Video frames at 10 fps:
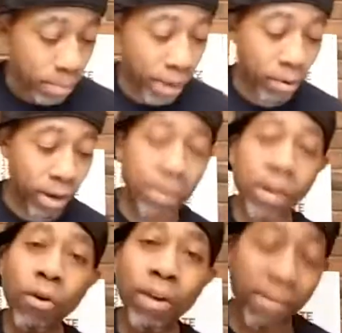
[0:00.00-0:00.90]
But anyway, let me
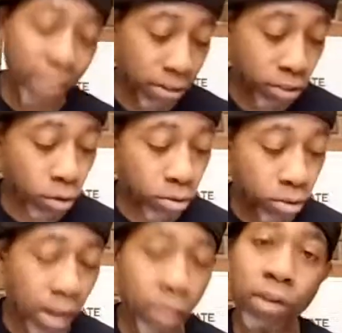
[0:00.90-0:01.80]
go again, right? So
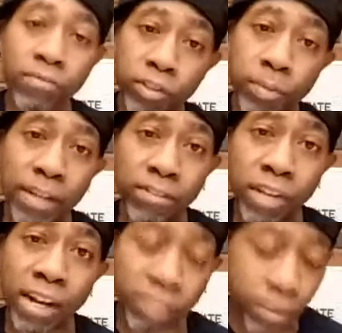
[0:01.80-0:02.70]
I
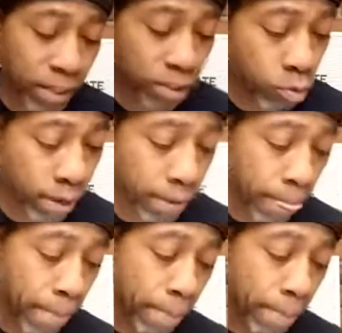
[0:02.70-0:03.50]
gotta respect the queen.